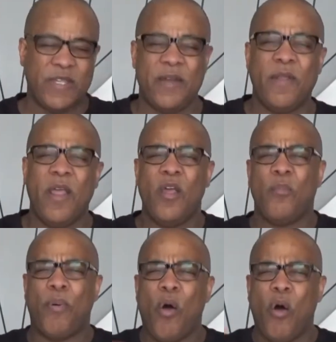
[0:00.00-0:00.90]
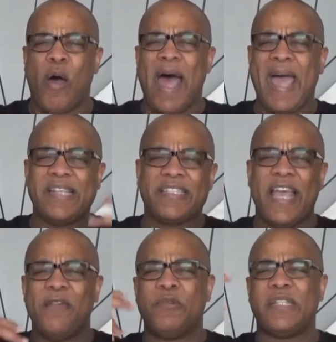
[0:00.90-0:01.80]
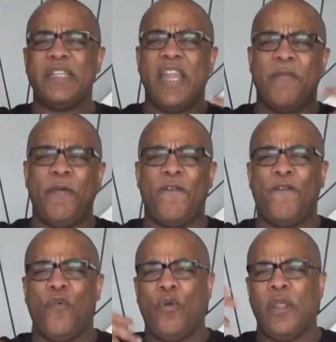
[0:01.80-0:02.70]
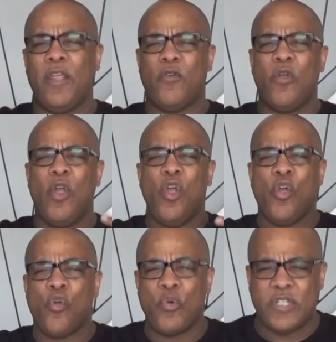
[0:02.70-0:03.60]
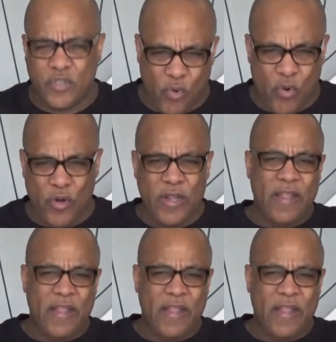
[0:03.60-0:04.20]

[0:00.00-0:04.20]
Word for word: that Paul's eyesight was never fully restored.